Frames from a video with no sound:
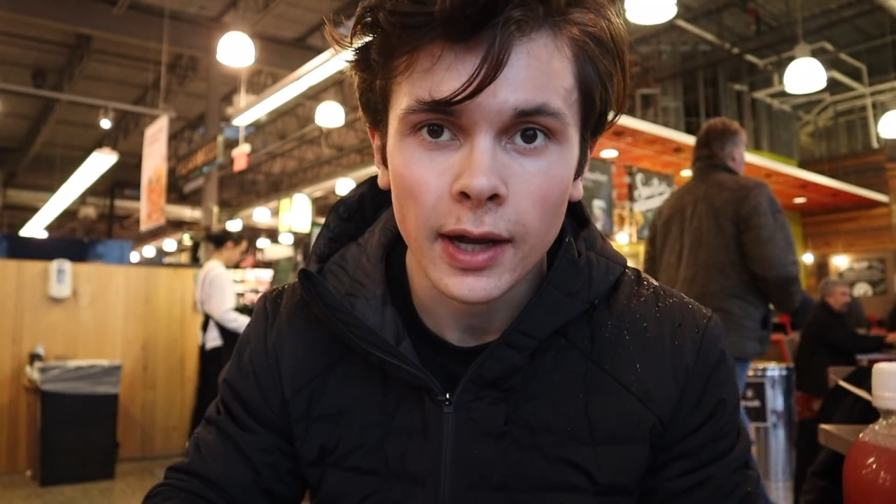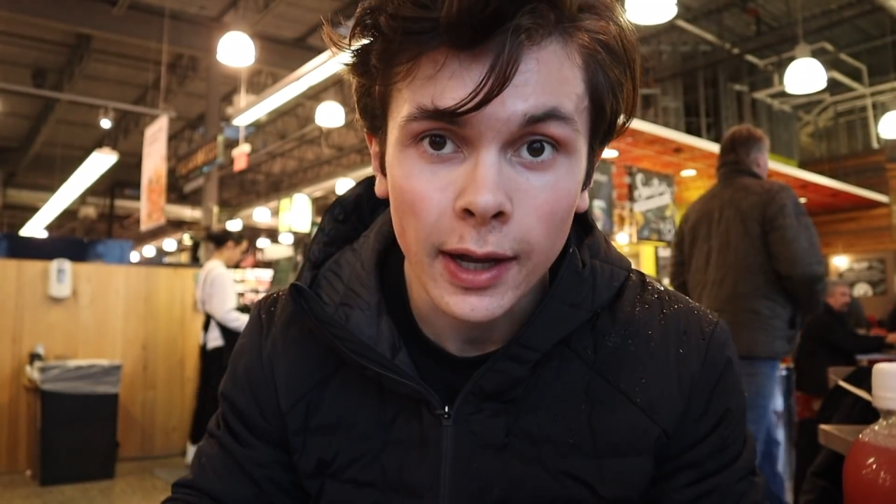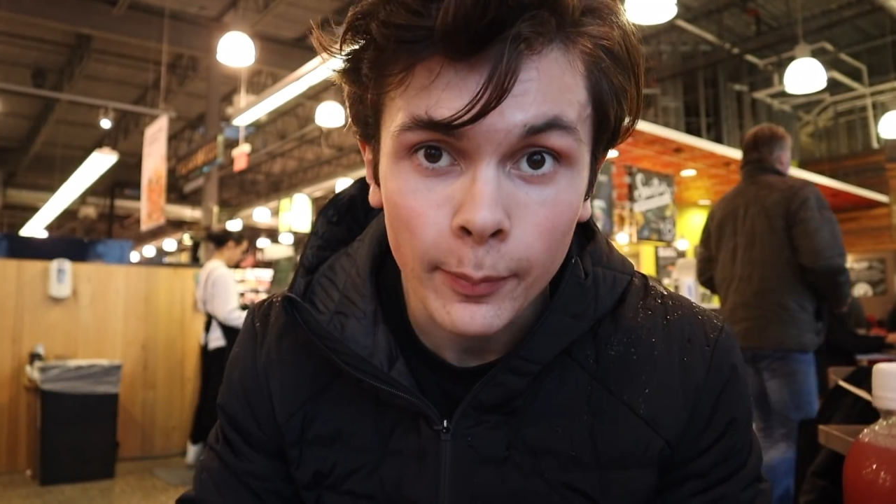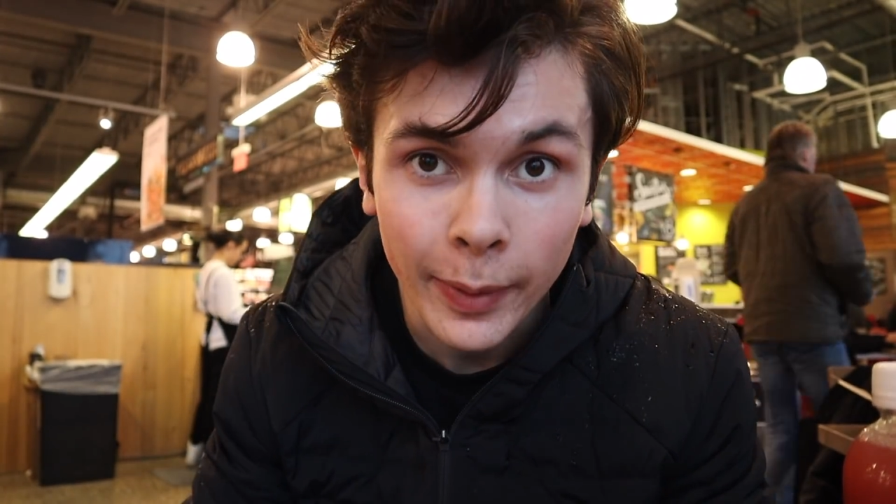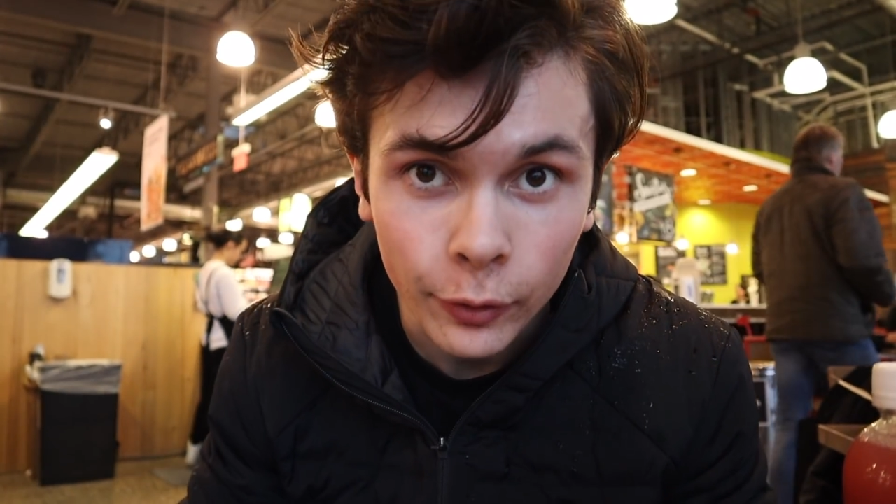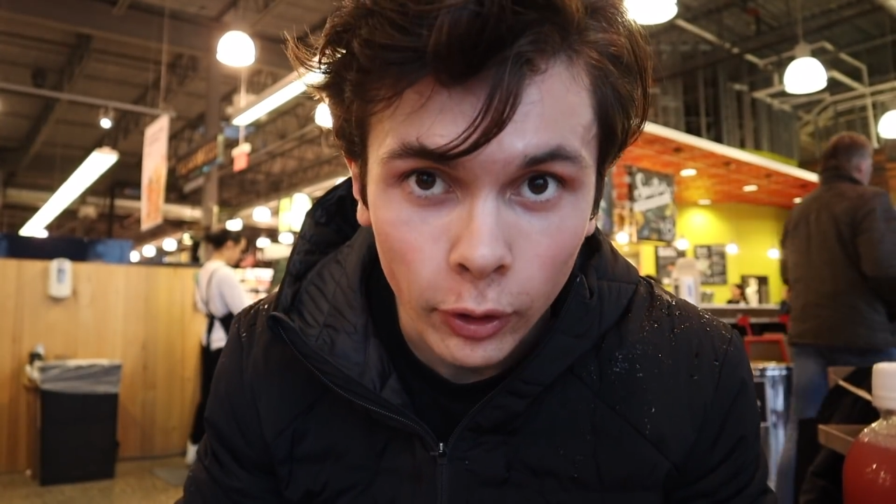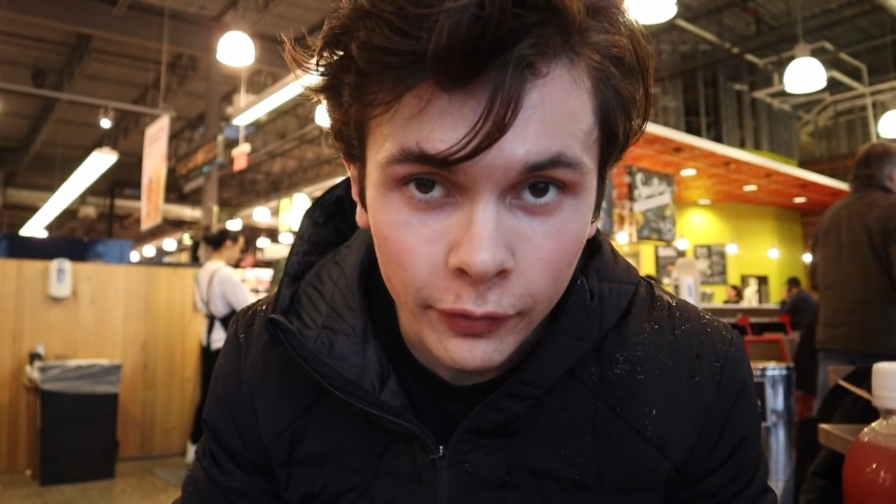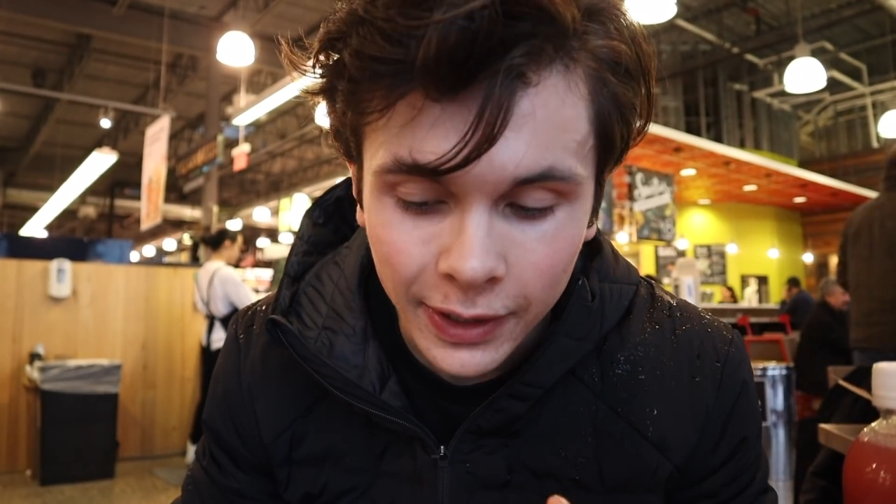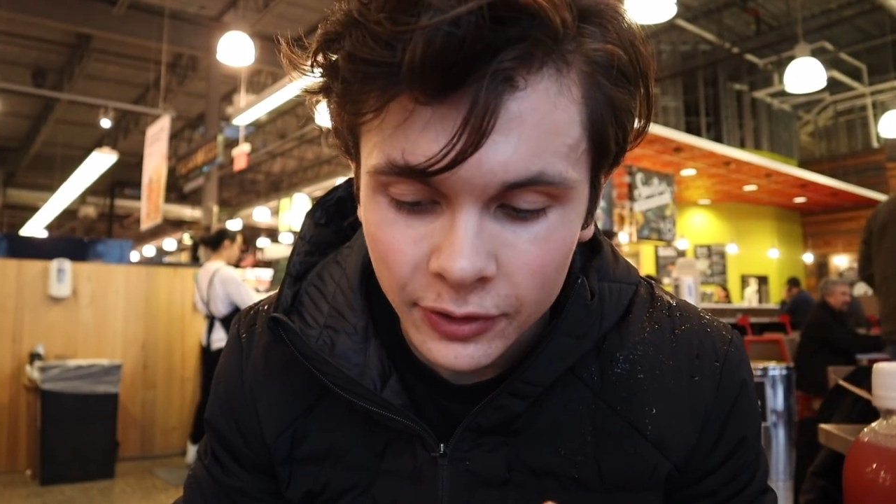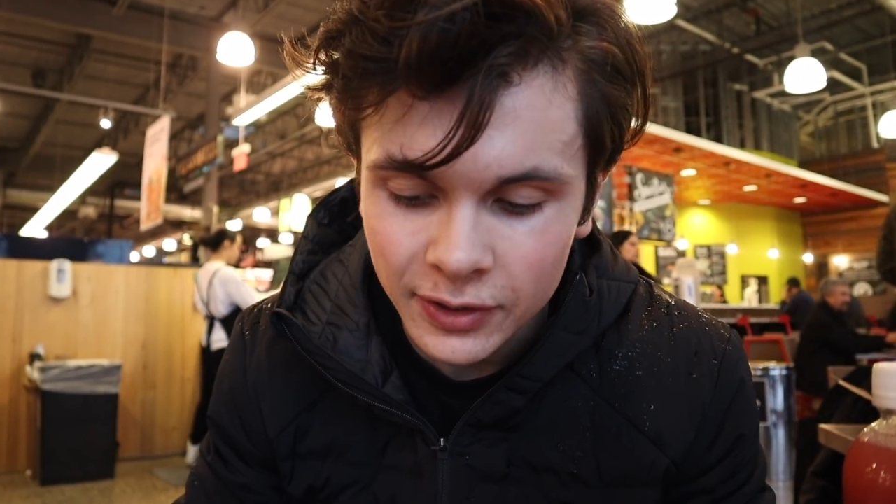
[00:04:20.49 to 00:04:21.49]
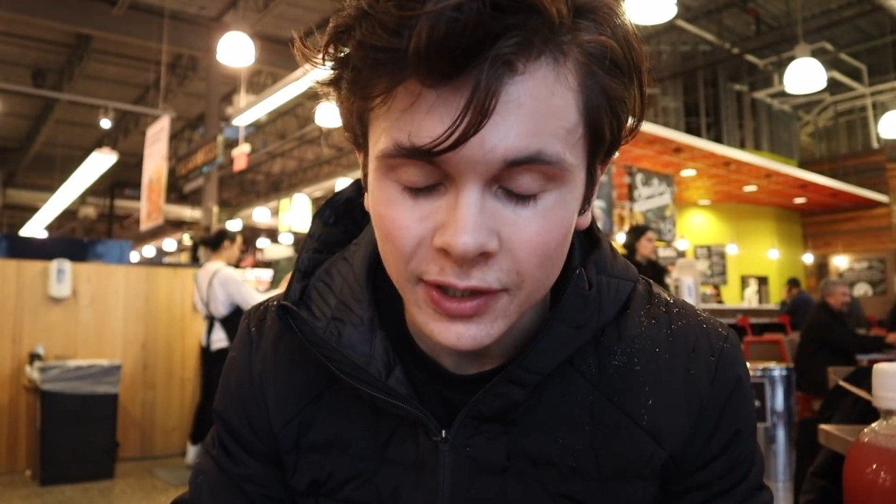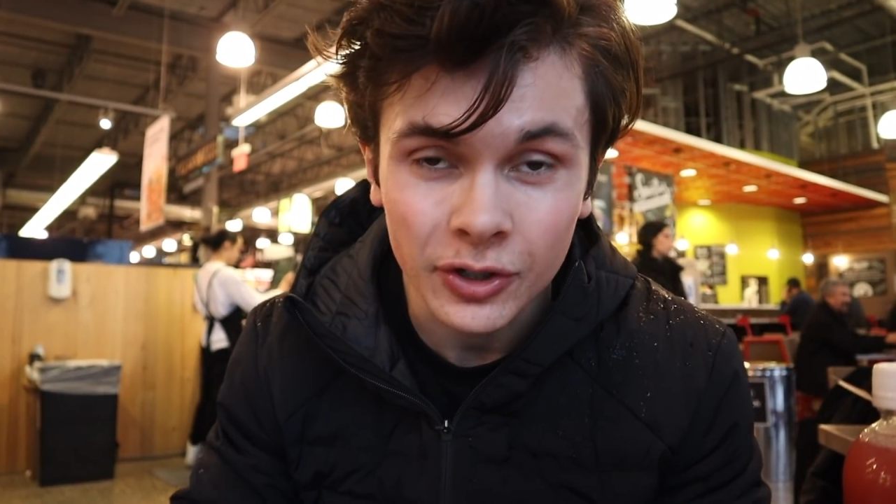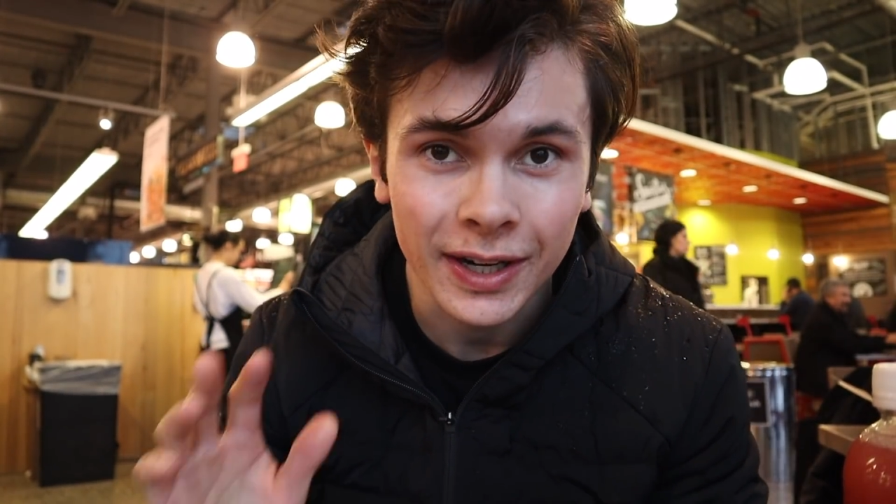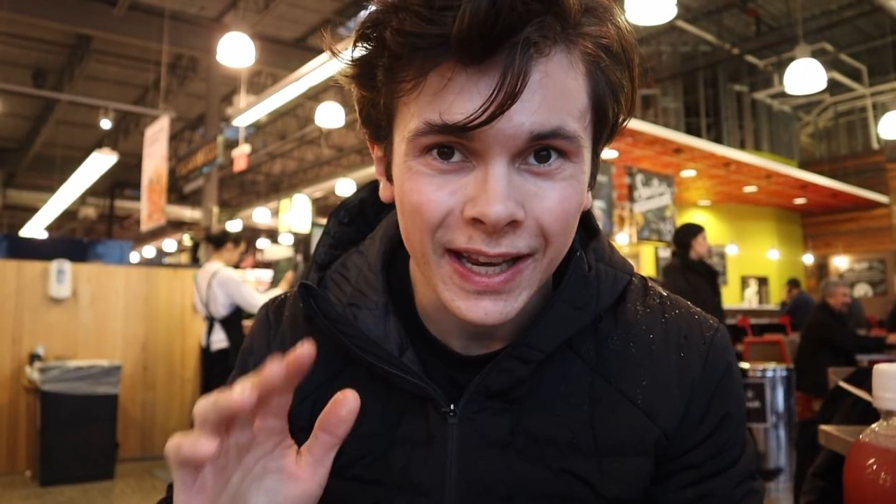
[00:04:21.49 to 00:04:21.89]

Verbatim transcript: Um, my girlfriend actually said you need to